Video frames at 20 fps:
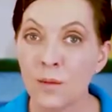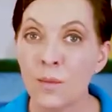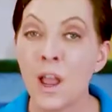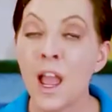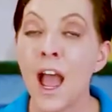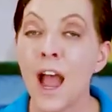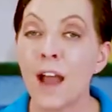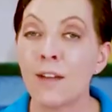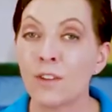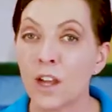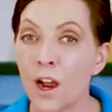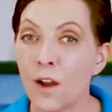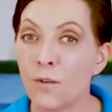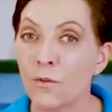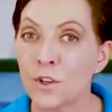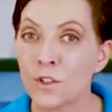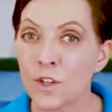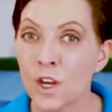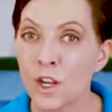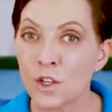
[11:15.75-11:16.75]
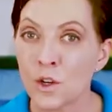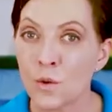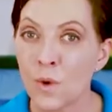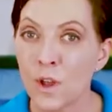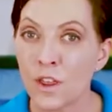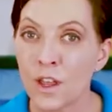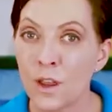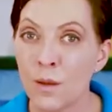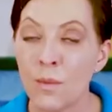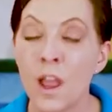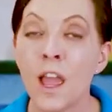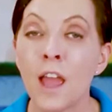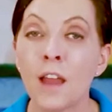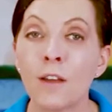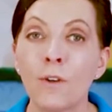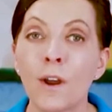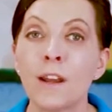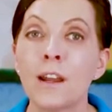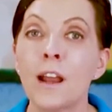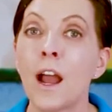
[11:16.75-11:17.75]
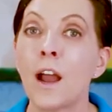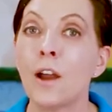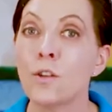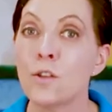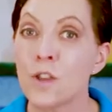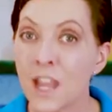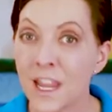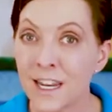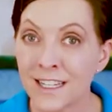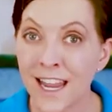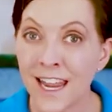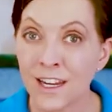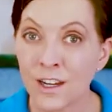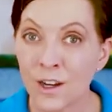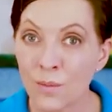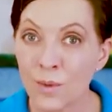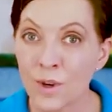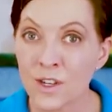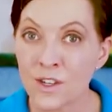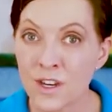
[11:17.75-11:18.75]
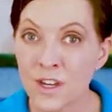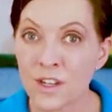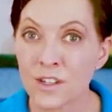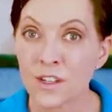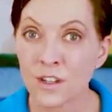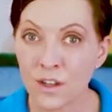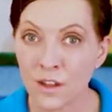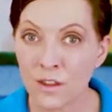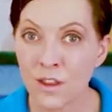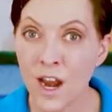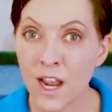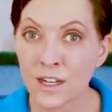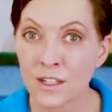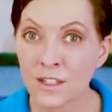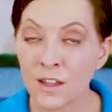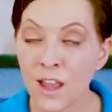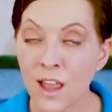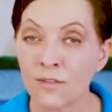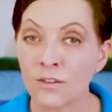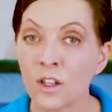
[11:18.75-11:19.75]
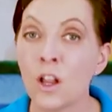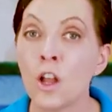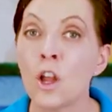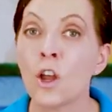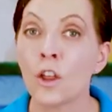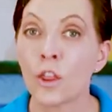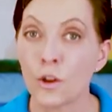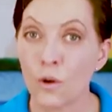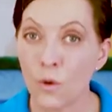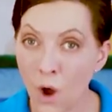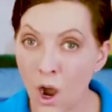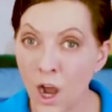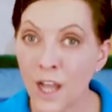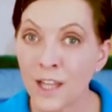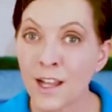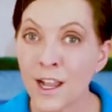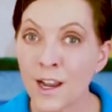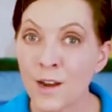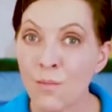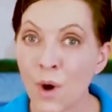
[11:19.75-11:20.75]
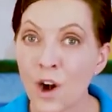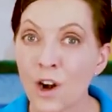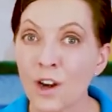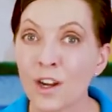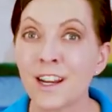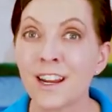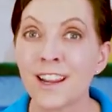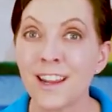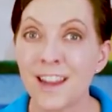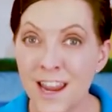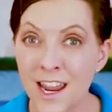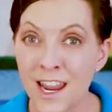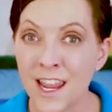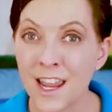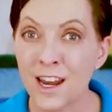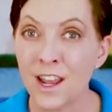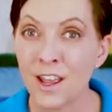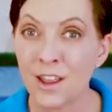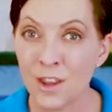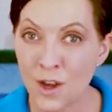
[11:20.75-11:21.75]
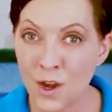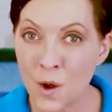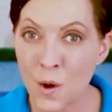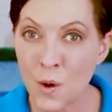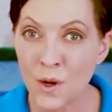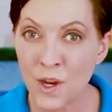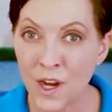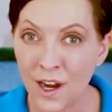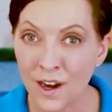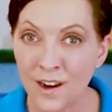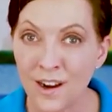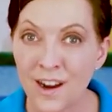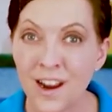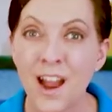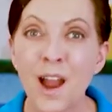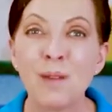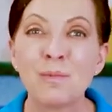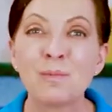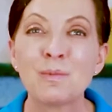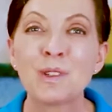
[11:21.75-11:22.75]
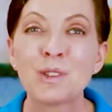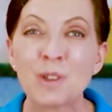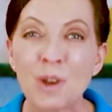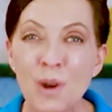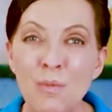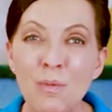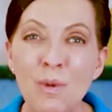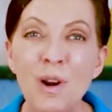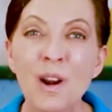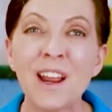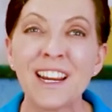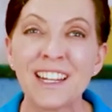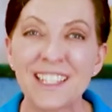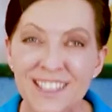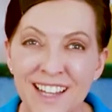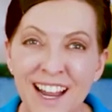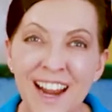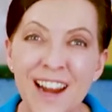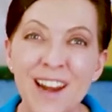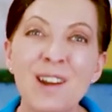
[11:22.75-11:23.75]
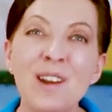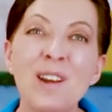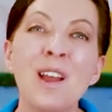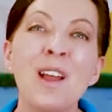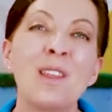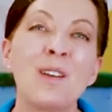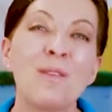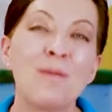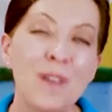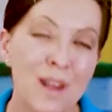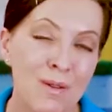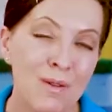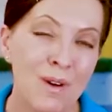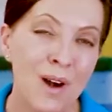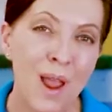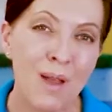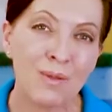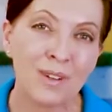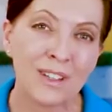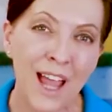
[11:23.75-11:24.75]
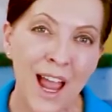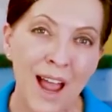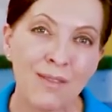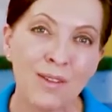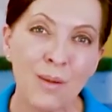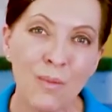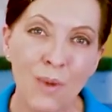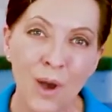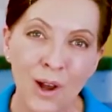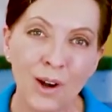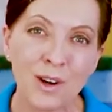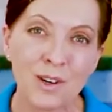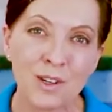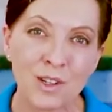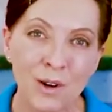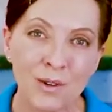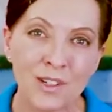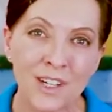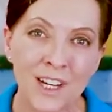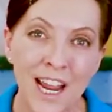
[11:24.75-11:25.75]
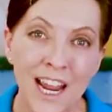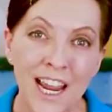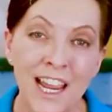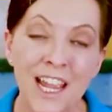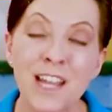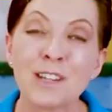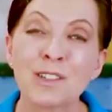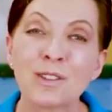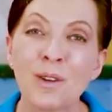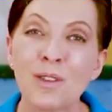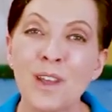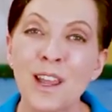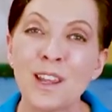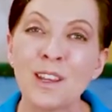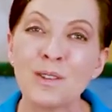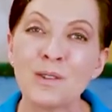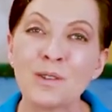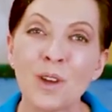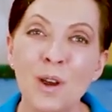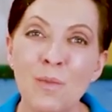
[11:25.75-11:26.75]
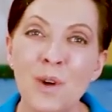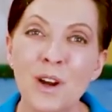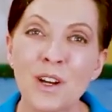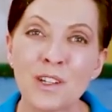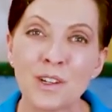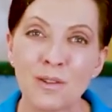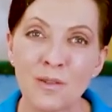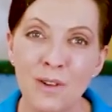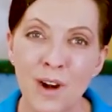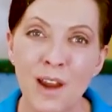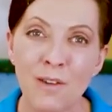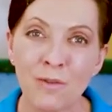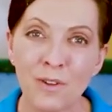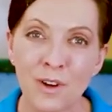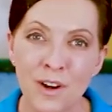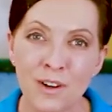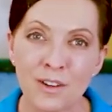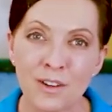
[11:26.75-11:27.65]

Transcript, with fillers: him, have a conversation with him, and find out how you can take your business to the next level through online marketing in the new year. I'm super excited that we were able to have him on our show today. So thank you so much, Ray, for